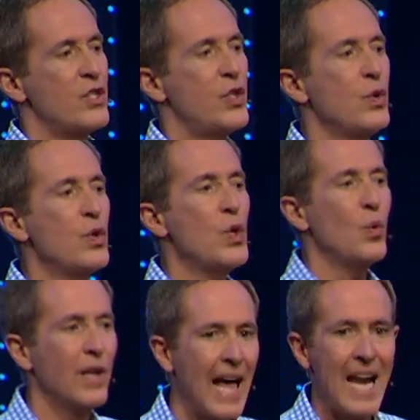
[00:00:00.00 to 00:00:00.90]
Do
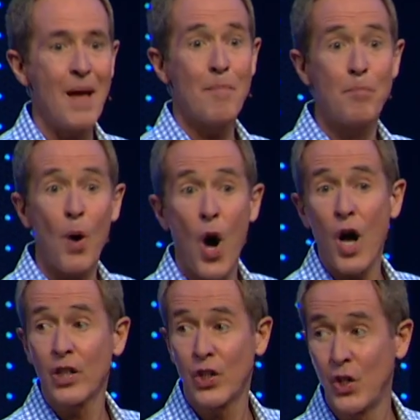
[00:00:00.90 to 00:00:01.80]
you let it
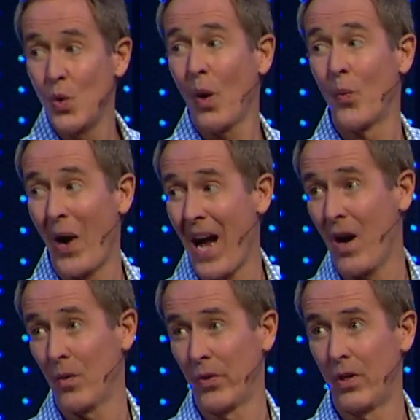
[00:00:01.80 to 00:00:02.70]
boss you
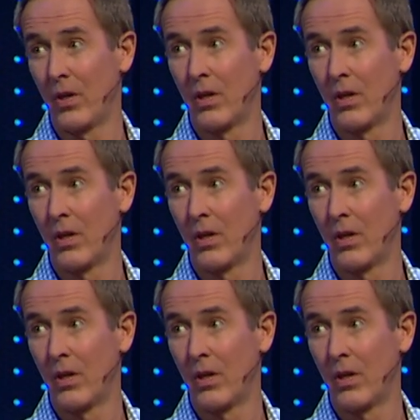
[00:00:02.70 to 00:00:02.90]
around?